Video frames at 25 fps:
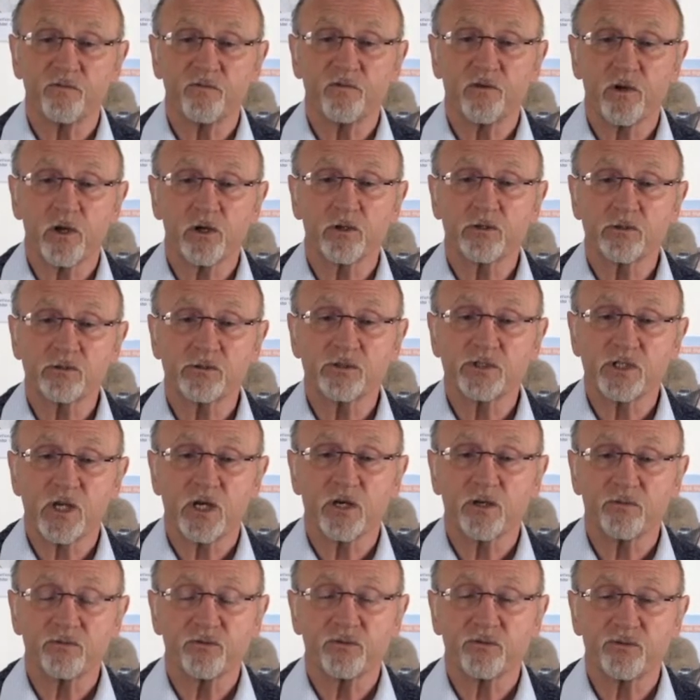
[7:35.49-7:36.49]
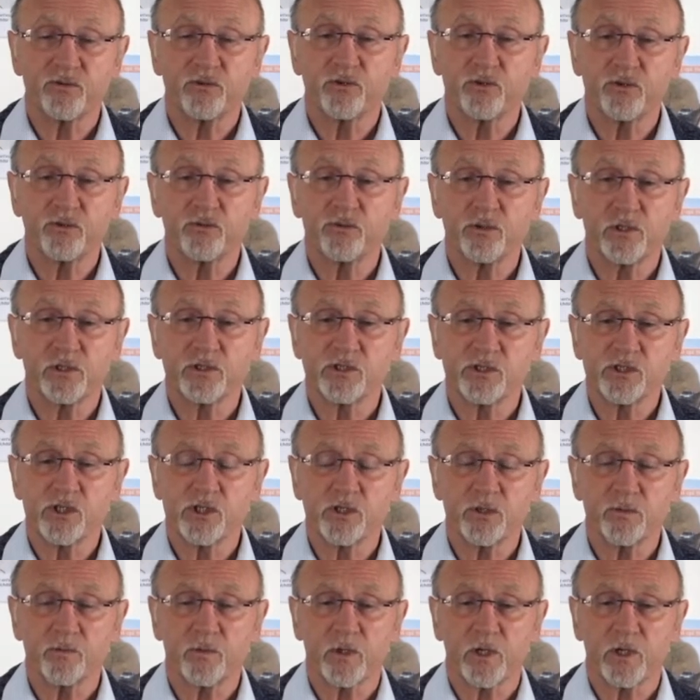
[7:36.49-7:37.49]
flows out through the
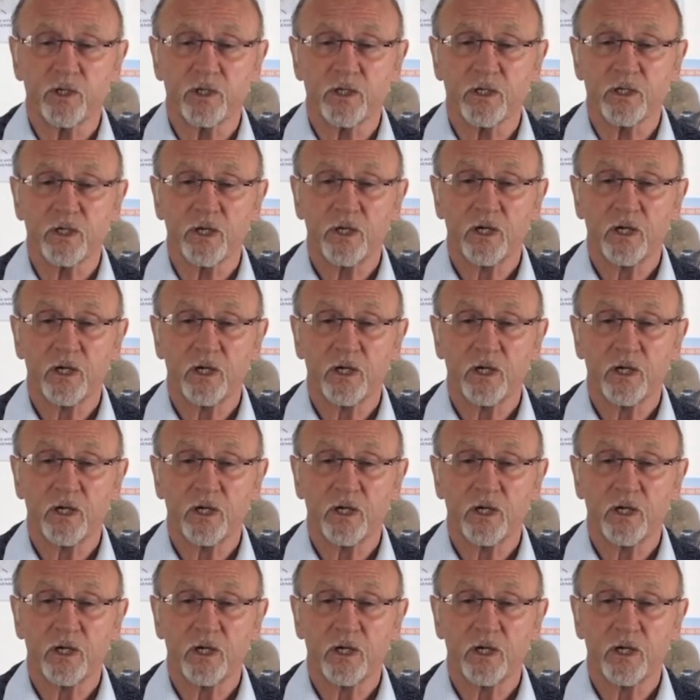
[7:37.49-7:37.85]
turbine.